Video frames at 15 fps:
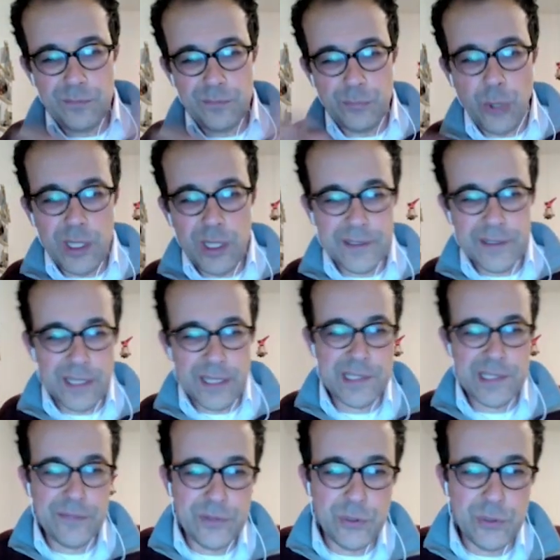politics,
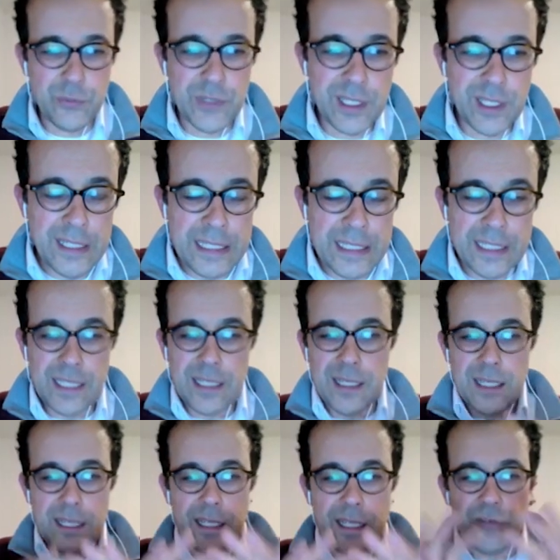if you will,
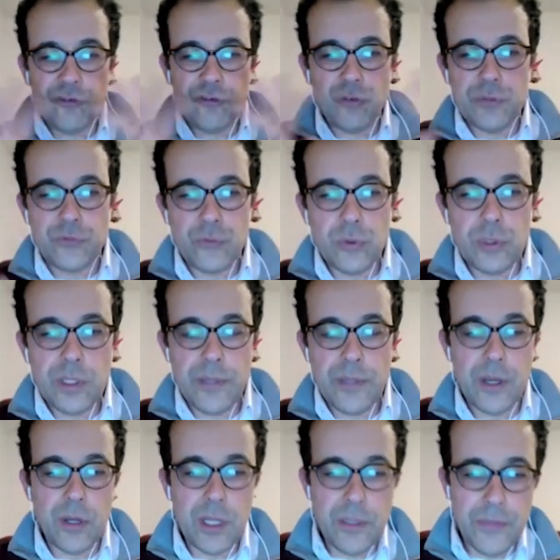should rule
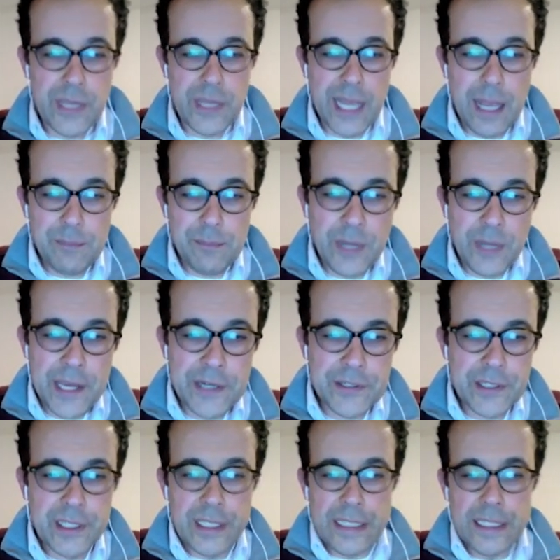the
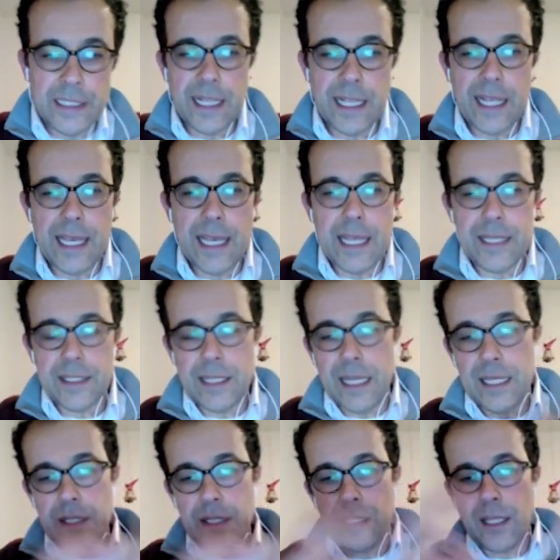empire, and
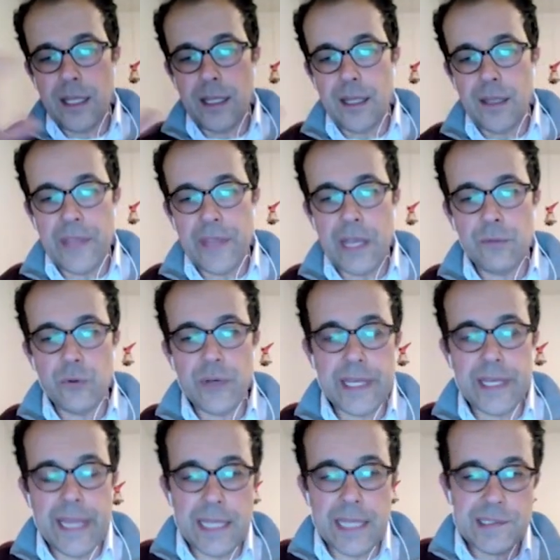they were
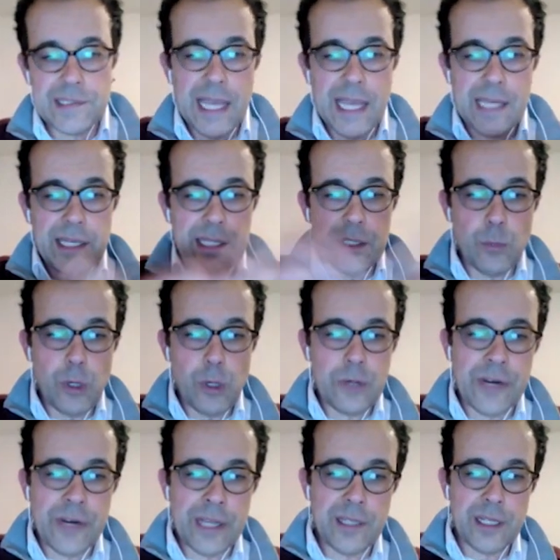against any
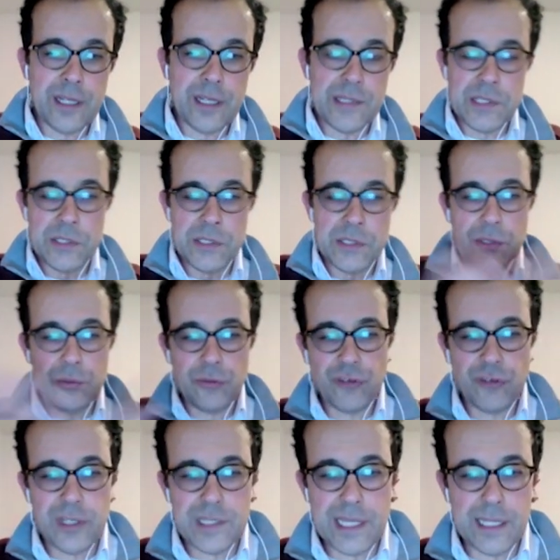democratic
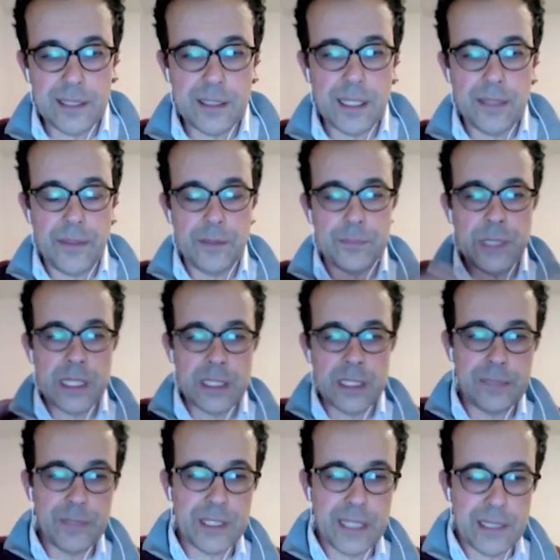institutions and the
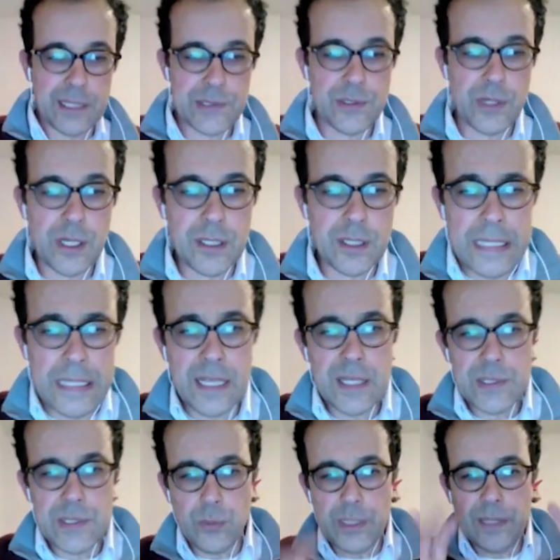parliament and so on.
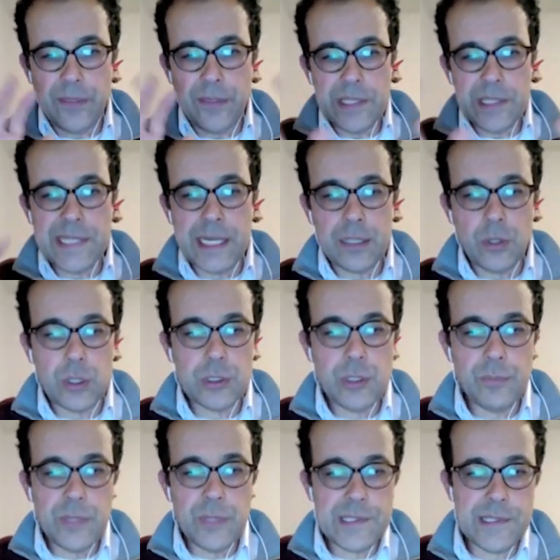So what these young
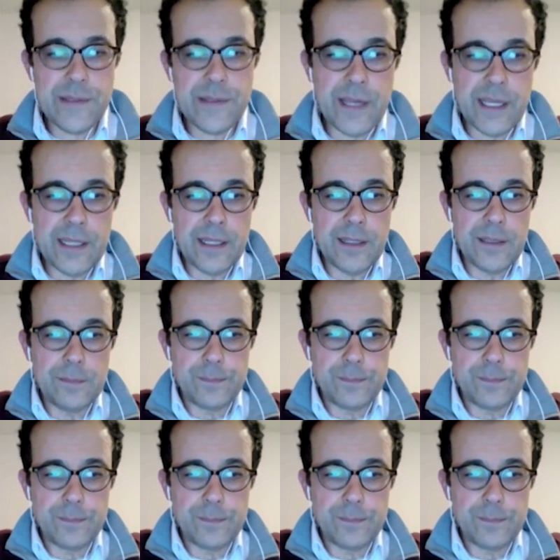Ottomans, they